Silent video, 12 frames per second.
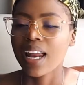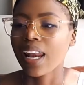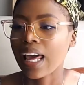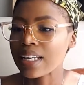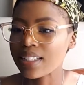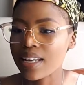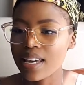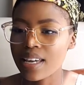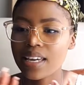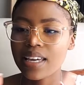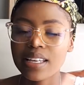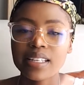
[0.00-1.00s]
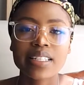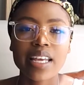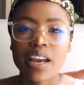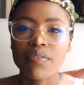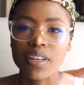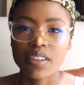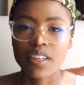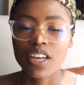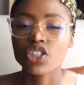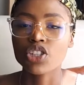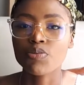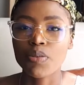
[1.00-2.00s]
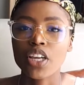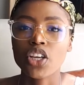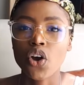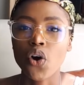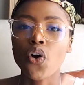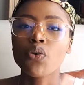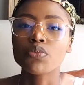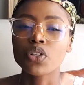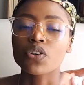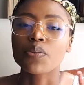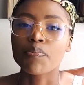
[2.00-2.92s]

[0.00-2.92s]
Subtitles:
Lighting is everything to make your home look